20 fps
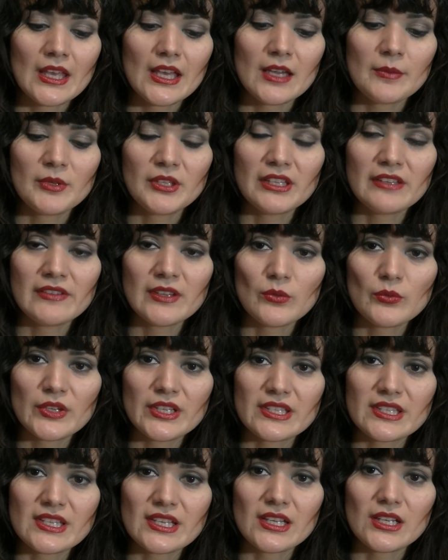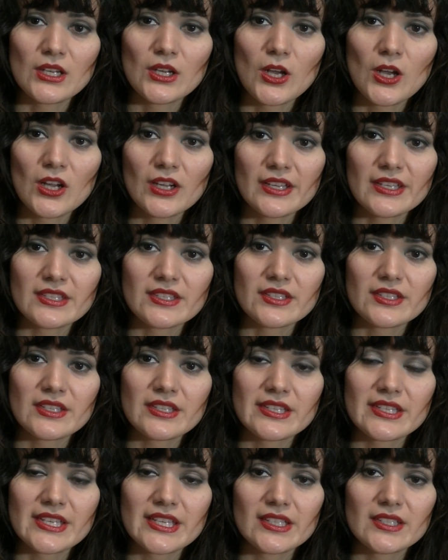I believe it was August
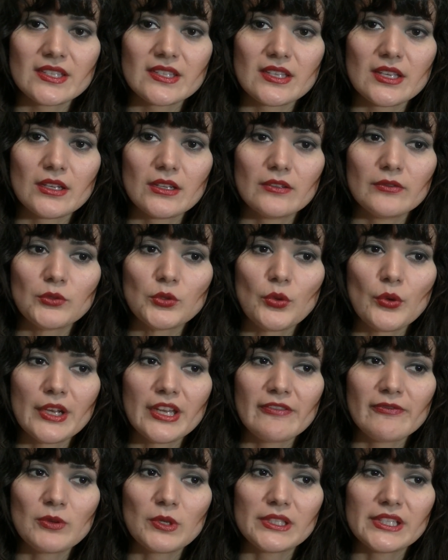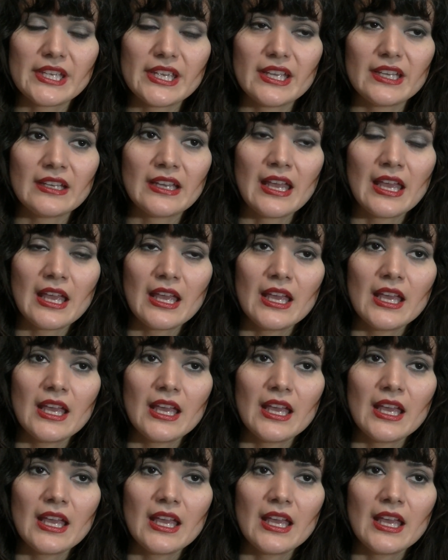6th of 2014.